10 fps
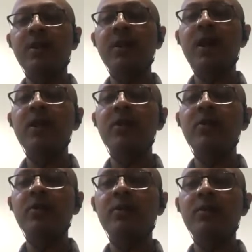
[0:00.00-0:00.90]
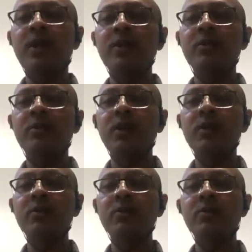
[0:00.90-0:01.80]
nahi kori
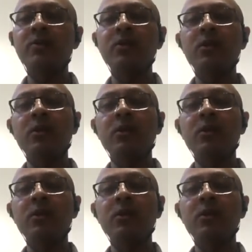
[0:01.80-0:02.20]
prarthana kono